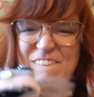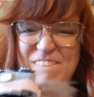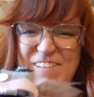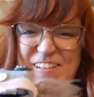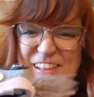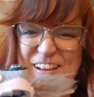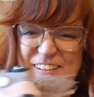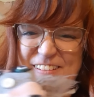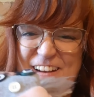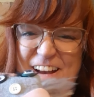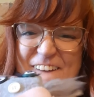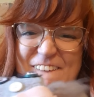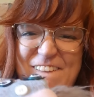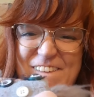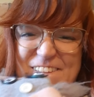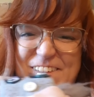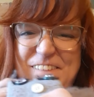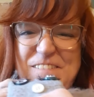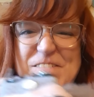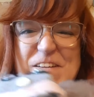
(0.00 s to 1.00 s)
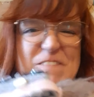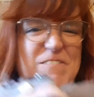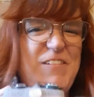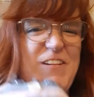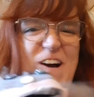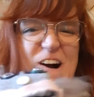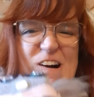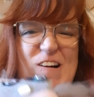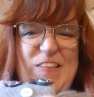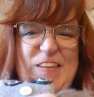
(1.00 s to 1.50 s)
would this character maybe
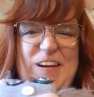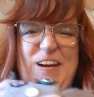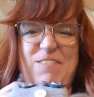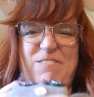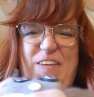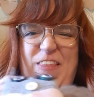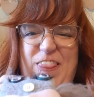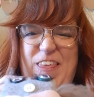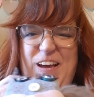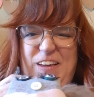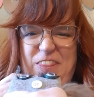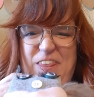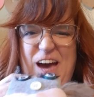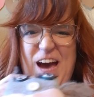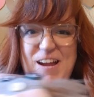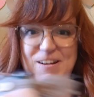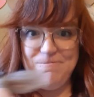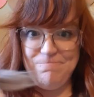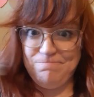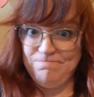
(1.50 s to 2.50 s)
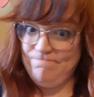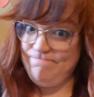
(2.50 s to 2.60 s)
talk a little bit like that?